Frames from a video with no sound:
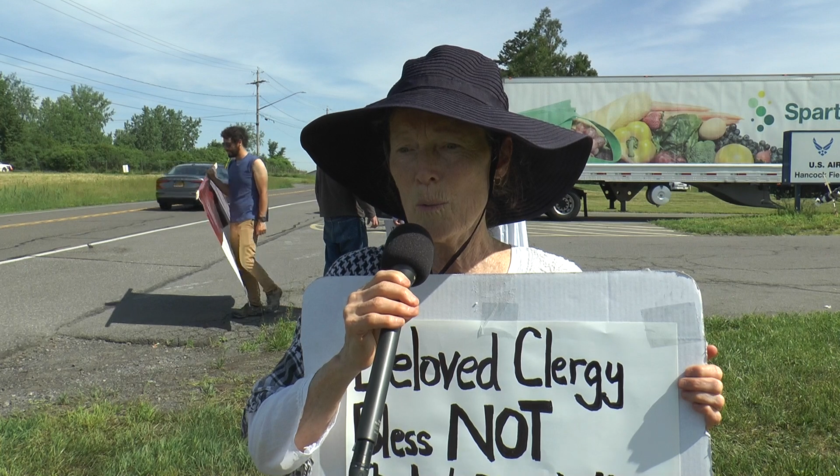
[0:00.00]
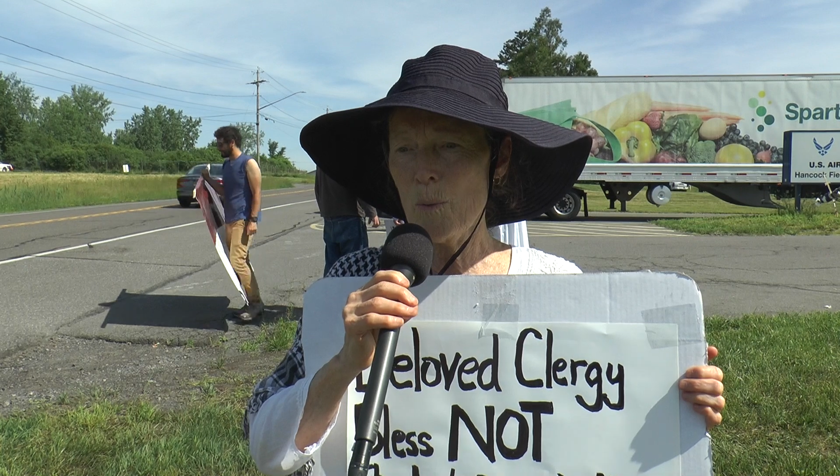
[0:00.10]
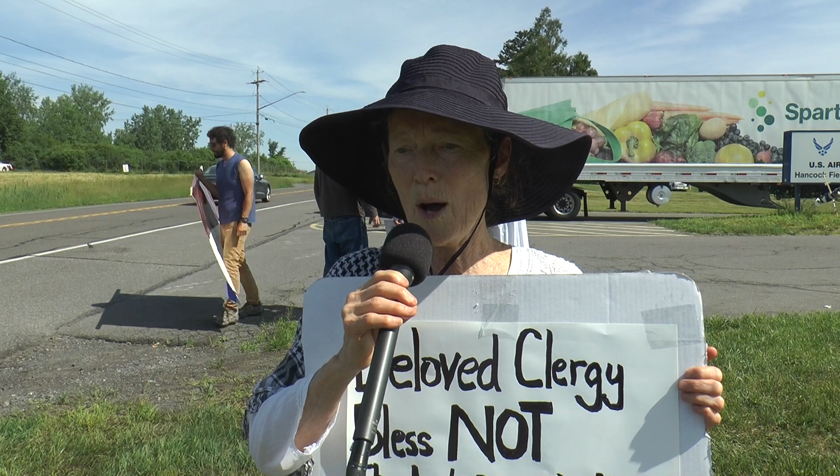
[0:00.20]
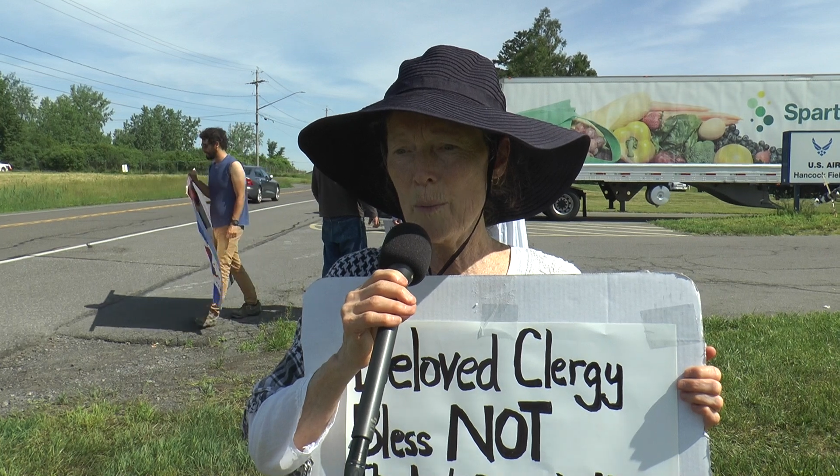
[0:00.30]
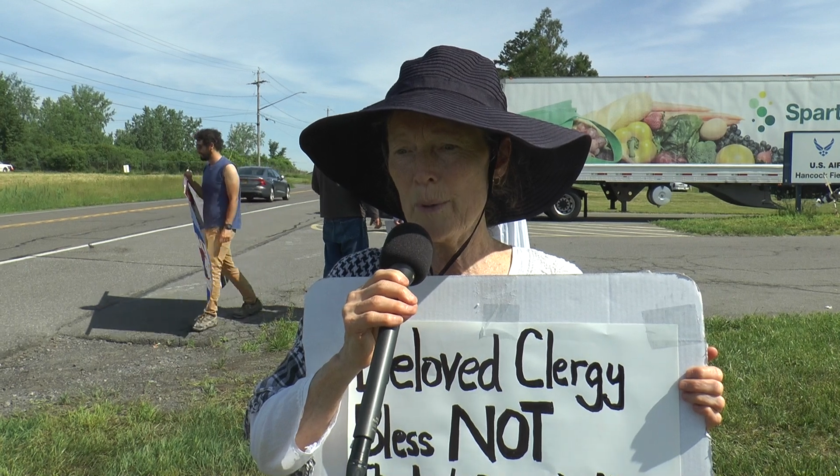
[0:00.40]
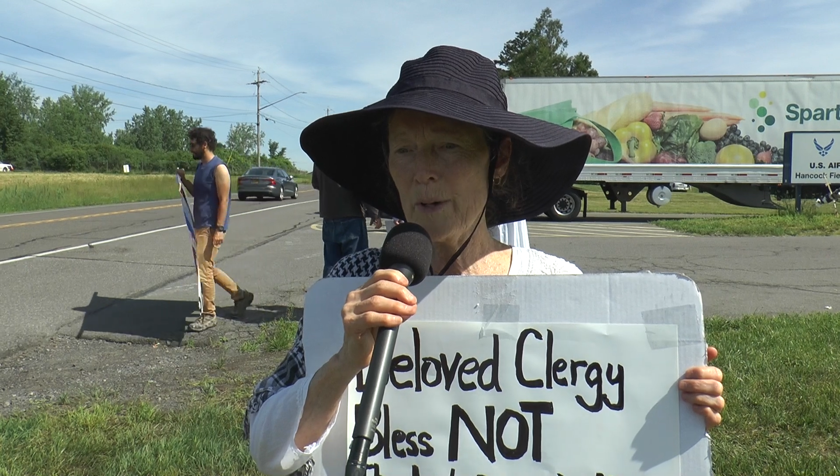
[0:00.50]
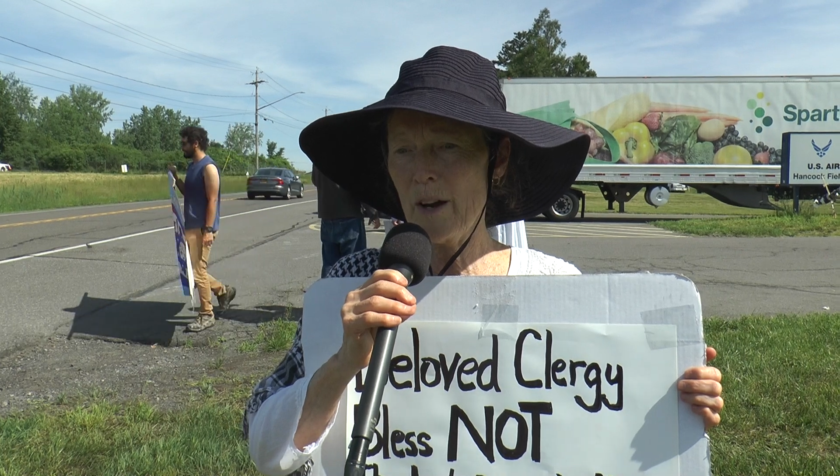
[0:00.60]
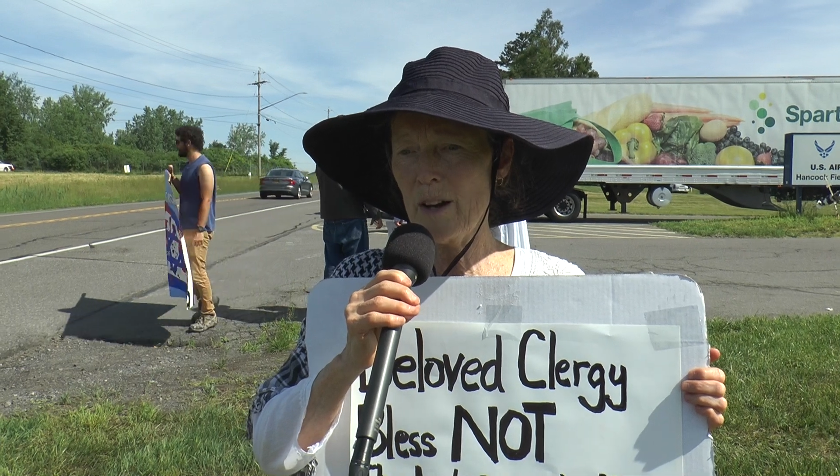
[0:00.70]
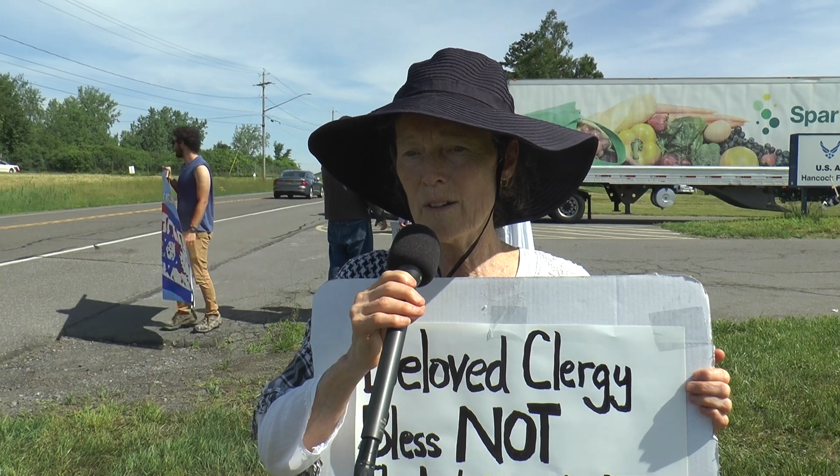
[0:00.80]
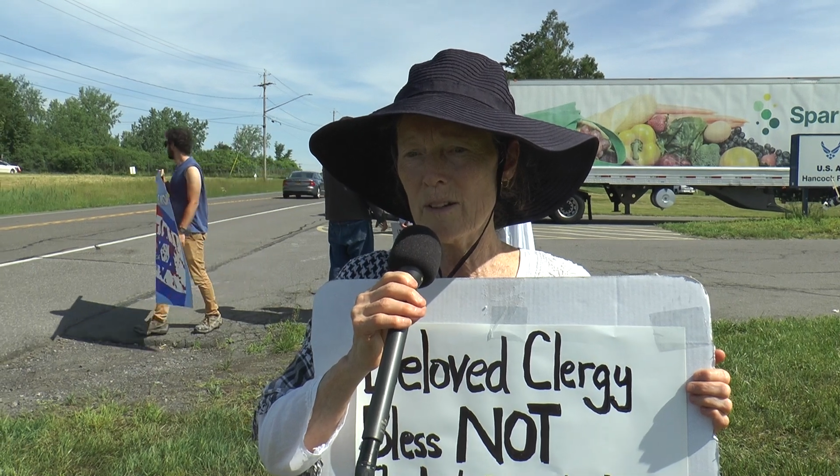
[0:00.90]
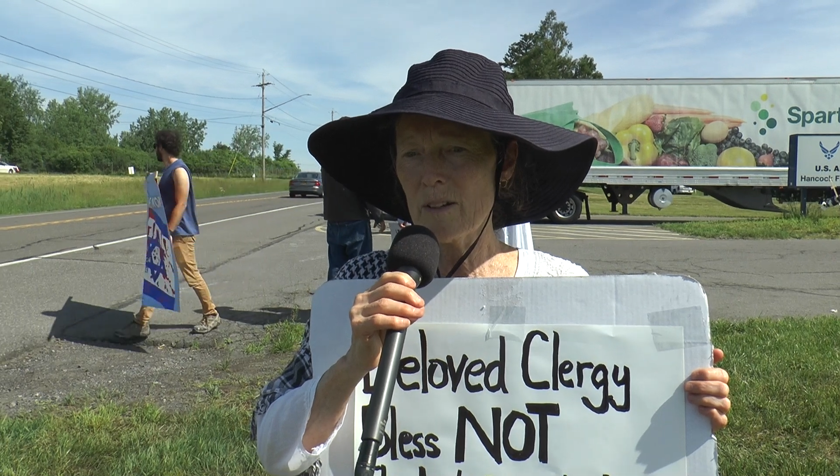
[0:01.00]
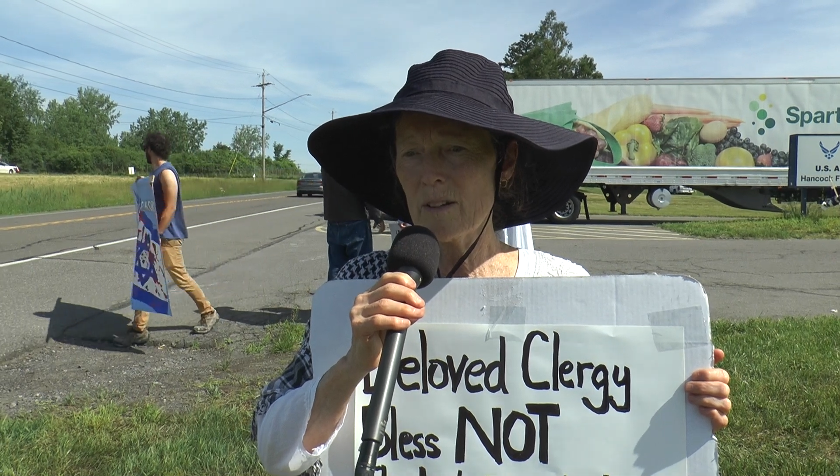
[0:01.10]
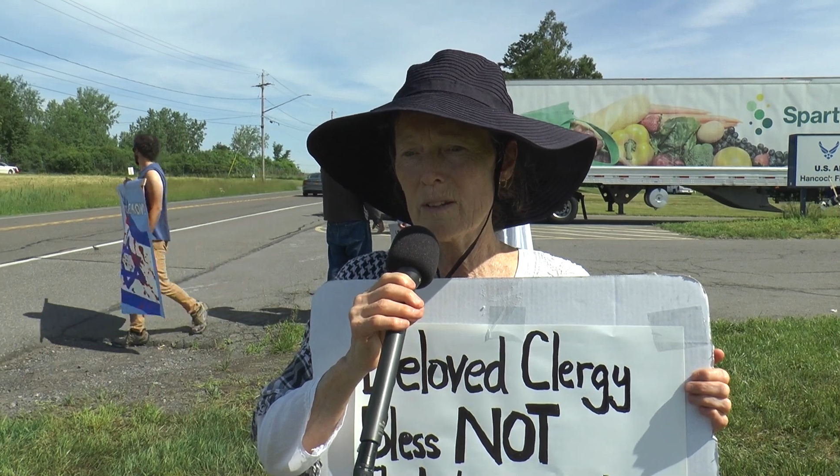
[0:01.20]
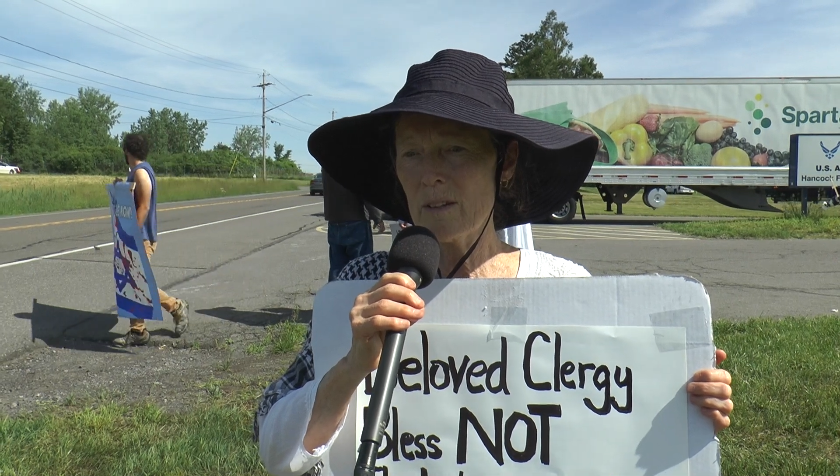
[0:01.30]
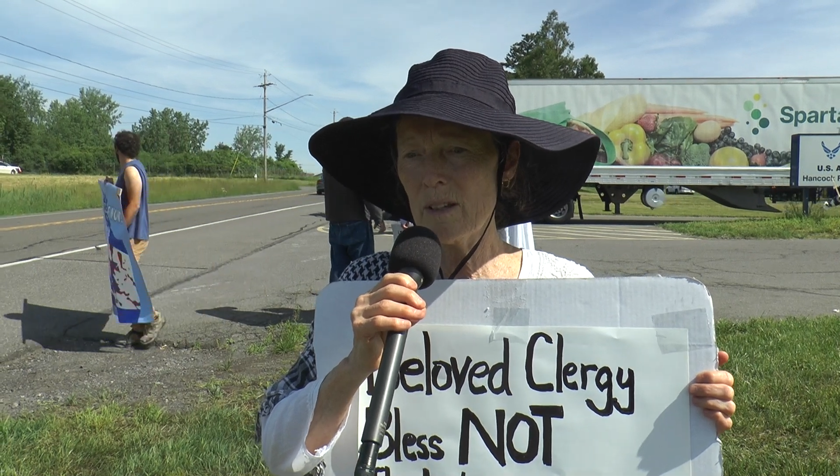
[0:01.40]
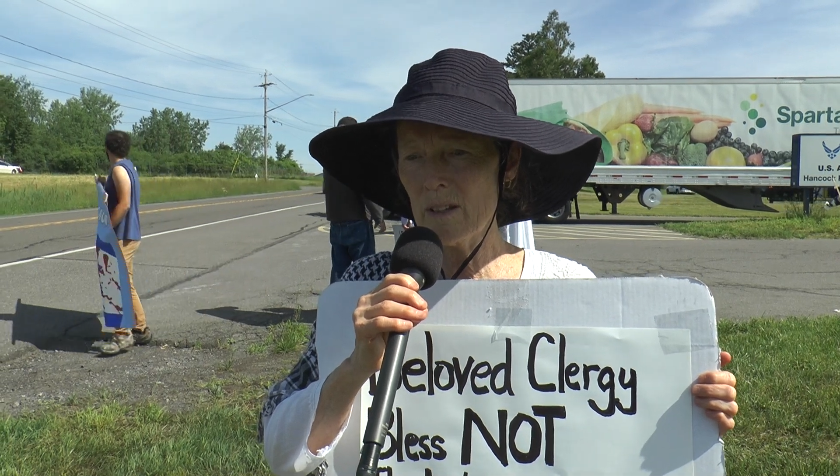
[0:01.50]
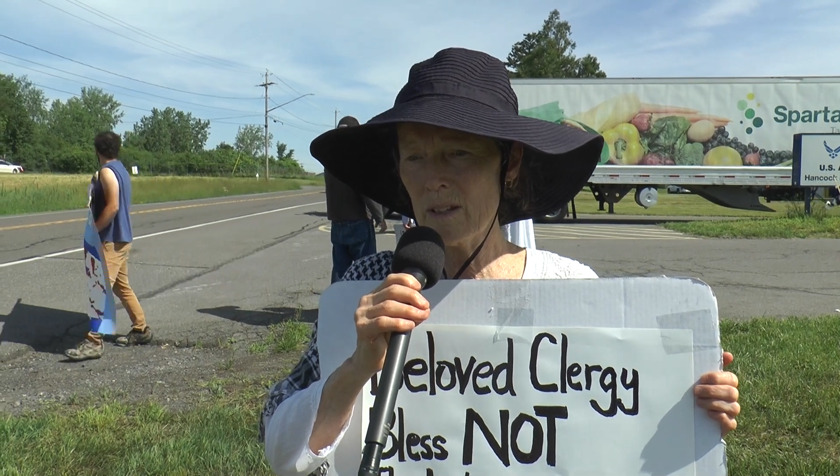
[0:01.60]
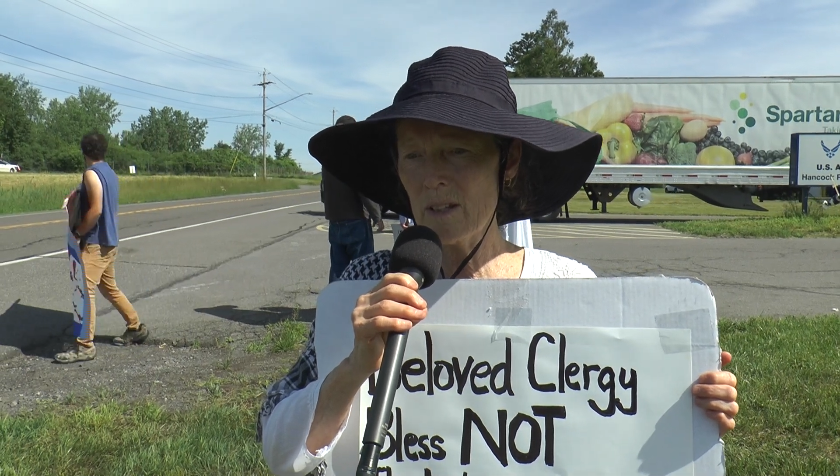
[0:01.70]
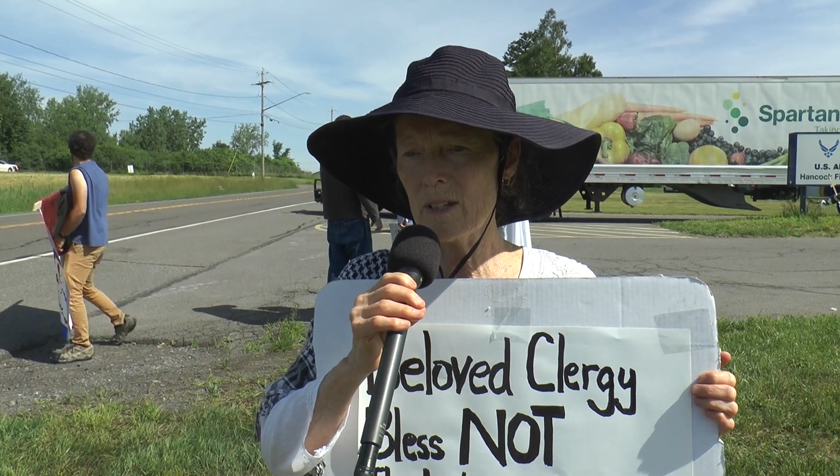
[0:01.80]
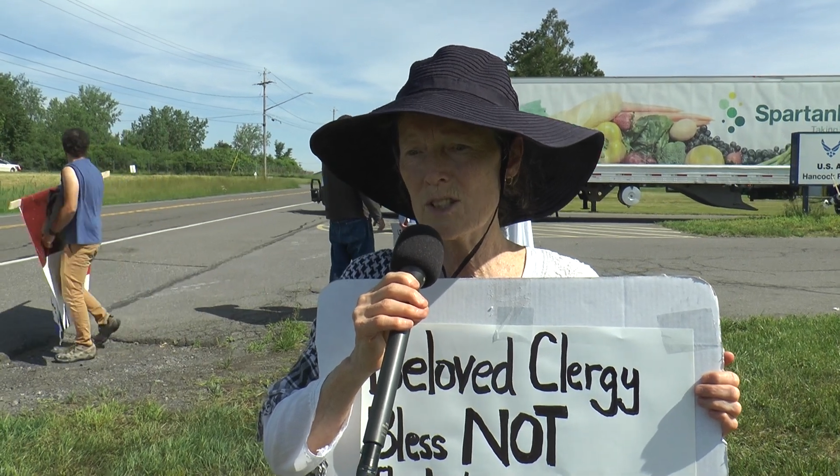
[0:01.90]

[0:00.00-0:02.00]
while we are killing